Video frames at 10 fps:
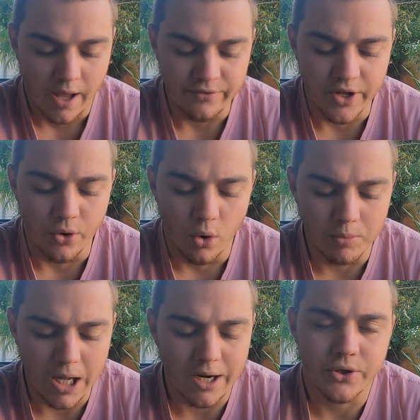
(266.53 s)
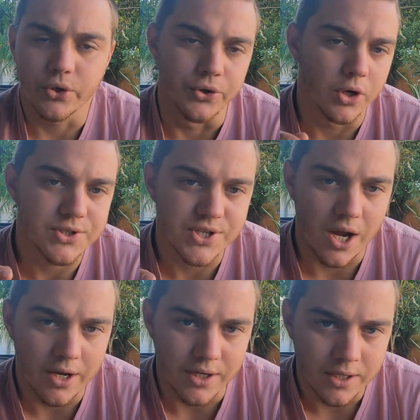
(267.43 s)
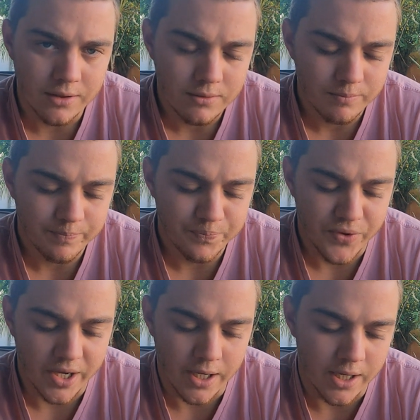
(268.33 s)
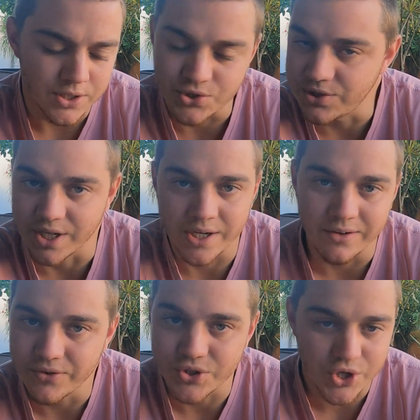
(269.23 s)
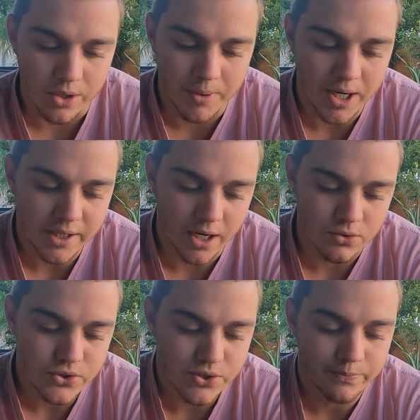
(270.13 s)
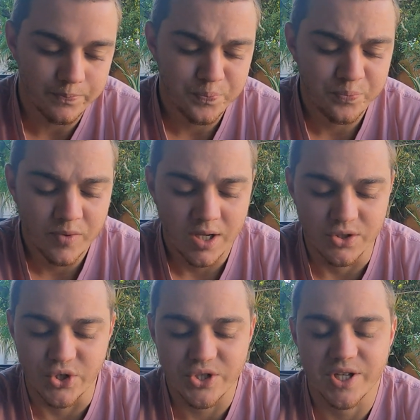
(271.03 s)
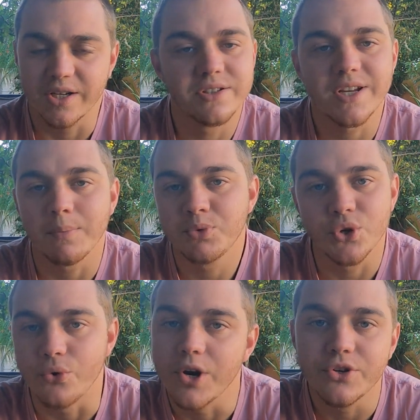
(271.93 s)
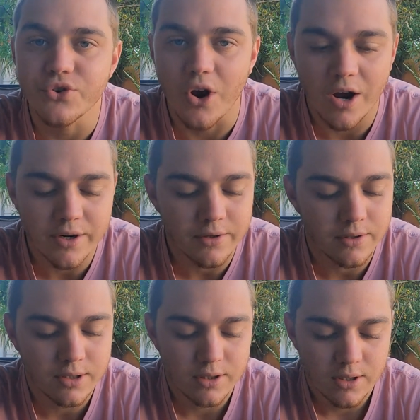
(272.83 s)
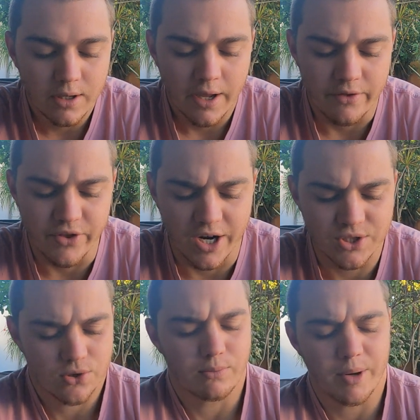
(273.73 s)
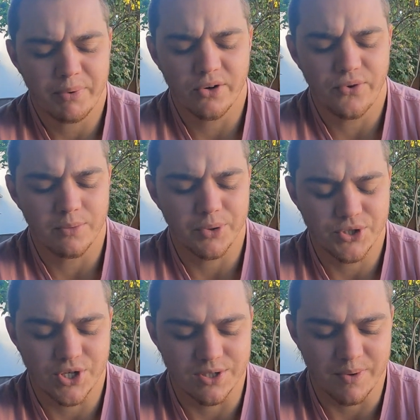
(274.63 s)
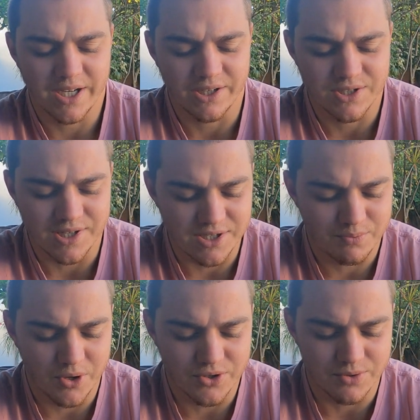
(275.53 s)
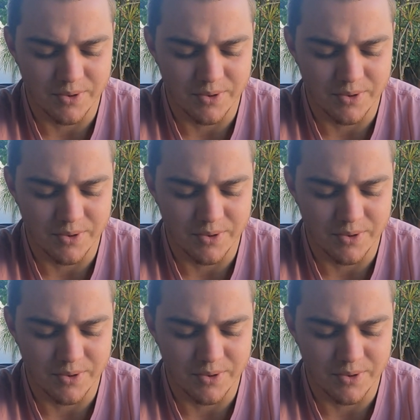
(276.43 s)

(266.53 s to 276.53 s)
and then normally I could not sign in. It didn't even show my account. It just said tap to retry. And then I saw my profile picture is back and it says Spears